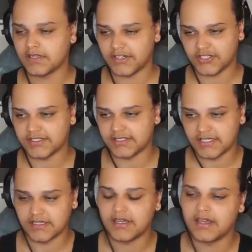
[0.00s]
As you can
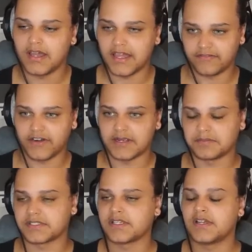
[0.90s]
see, 8
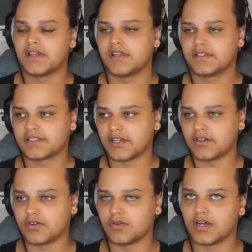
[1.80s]
frames.
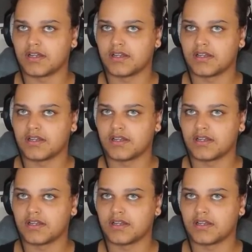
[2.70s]
So